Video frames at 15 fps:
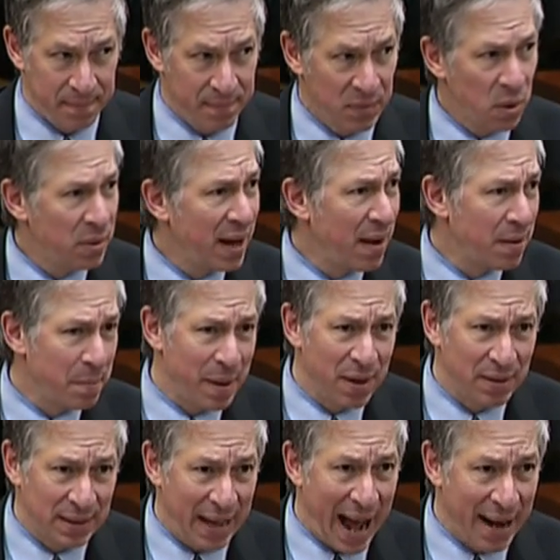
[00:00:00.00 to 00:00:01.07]
No doubt
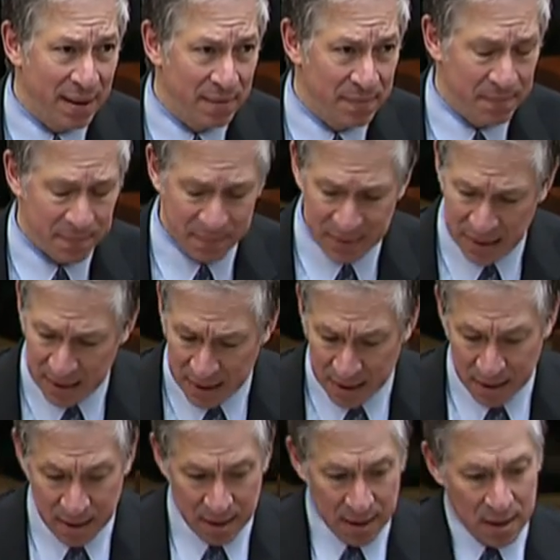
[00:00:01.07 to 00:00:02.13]
about that.
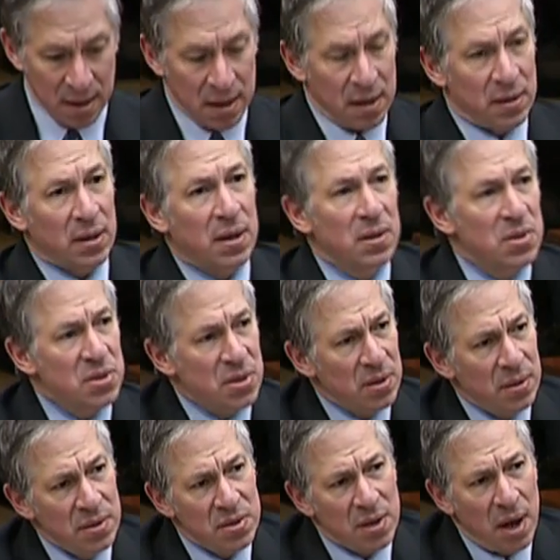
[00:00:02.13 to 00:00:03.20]
The
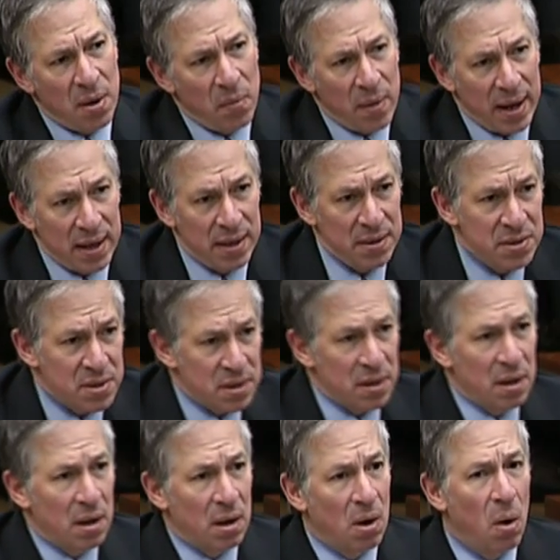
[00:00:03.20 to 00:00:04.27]
concerns I raise
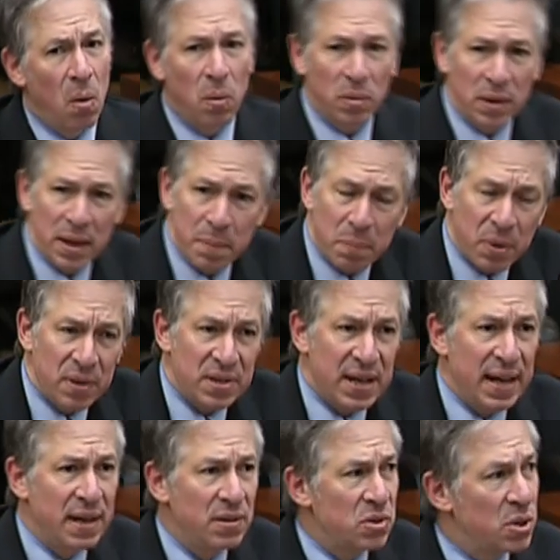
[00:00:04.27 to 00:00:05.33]
only
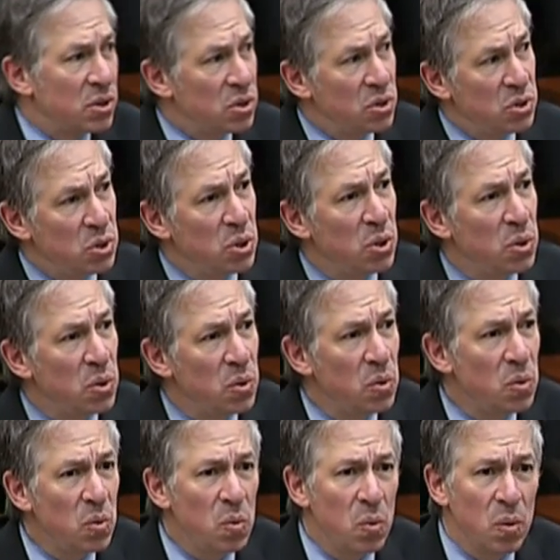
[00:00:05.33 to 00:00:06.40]
pertain to
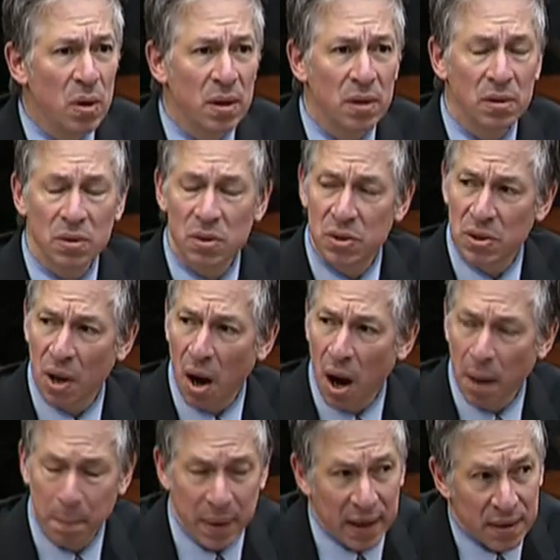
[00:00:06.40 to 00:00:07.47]
two
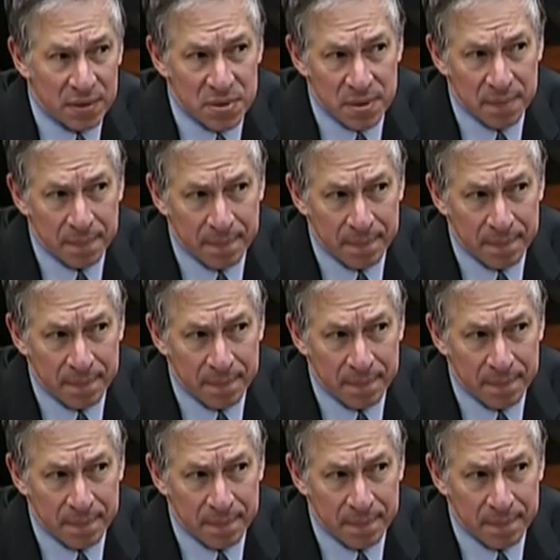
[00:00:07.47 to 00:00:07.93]
topics.